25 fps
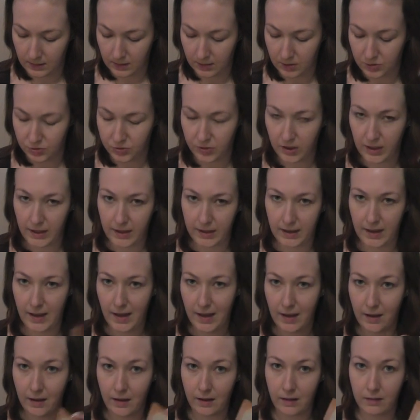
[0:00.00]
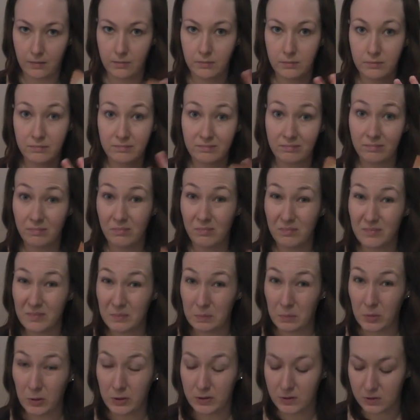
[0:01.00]
a dry hair
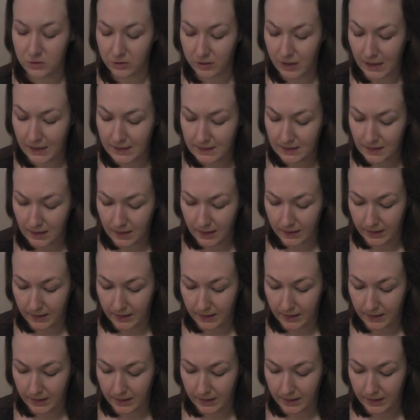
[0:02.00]
moisturizer,